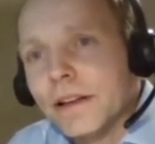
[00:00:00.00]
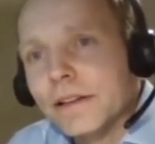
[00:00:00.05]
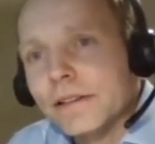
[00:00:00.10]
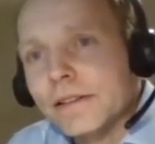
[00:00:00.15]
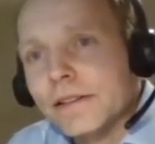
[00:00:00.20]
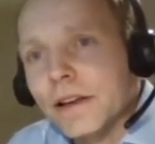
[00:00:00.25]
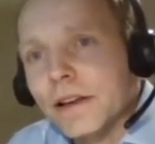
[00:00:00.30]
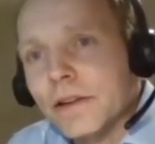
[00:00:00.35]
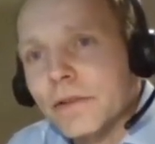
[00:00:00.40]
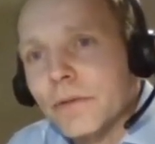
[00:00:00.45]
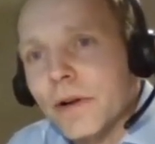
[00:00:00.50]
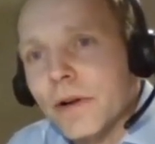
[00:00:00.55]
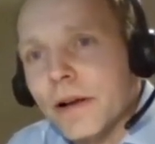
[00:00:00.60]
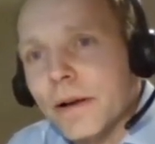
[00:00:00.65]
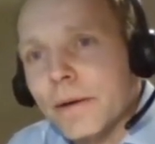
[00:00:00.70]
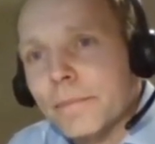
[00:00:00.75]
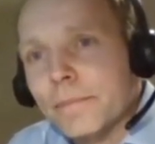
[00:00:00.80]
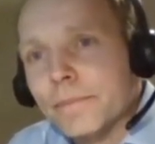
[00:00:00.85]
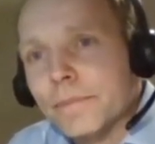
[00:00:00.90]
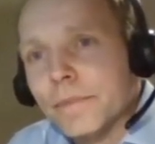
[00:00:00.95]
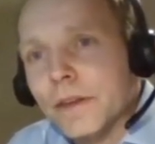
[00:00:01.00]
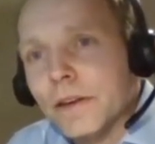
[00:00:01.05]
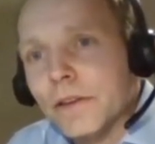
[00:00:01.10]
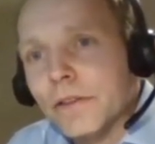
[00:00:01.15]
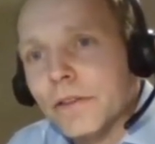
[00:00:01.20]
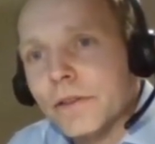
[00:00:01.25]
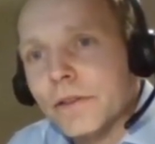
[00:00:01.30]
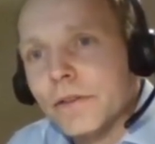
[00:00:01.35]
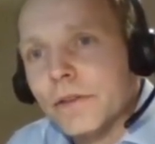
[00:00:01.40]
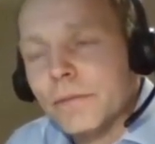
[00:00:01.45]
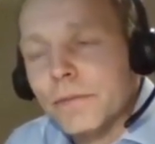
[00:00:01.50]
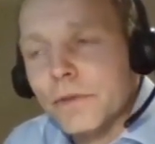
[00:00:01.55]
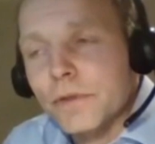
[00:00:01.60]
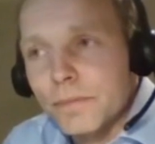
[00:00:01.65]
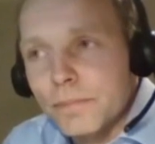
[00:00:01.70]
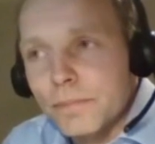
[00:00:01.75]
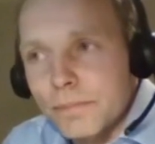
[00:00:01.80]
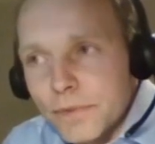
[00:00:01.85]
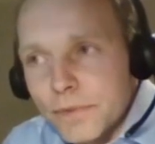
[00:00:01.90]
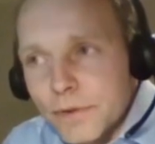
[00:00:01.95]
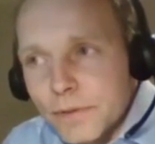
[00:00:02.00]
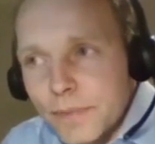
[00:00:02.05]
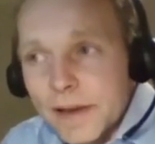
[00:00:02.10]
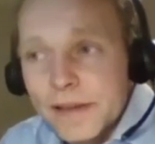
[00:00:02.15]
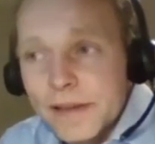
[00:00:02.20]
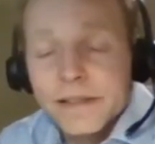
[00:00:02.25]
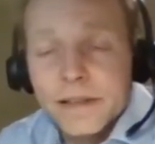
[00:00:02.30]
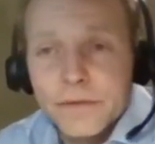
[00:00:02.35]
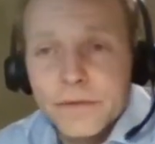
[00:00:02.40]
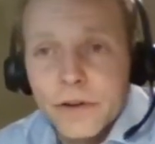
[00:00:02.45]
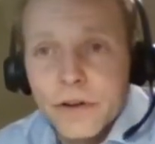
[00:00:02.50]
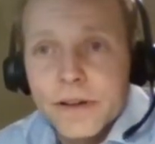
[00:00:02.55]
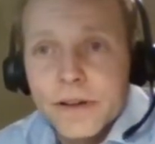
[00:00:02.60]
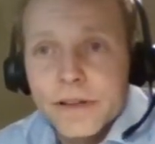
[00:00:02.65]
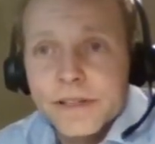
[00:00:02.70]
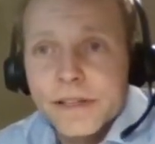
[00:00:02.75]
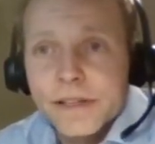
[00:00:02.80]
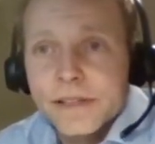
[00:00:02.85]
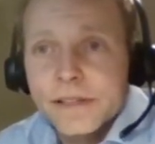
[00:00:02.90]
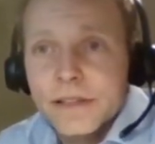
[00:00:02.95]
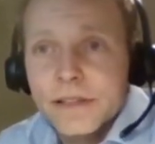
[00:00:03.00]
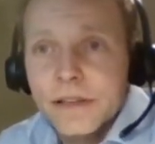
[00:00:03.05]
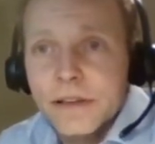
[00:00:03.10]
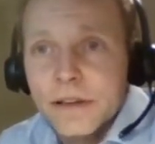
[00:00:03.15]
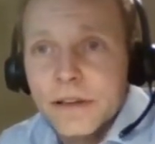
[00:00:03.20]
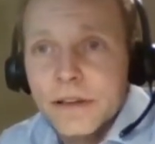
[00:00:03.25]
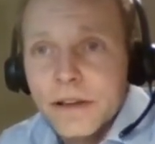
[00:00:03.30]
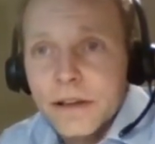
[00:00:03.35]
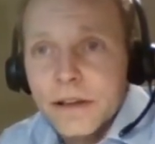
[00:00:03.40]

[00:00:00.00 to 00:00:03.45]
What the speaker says: So the best advice is to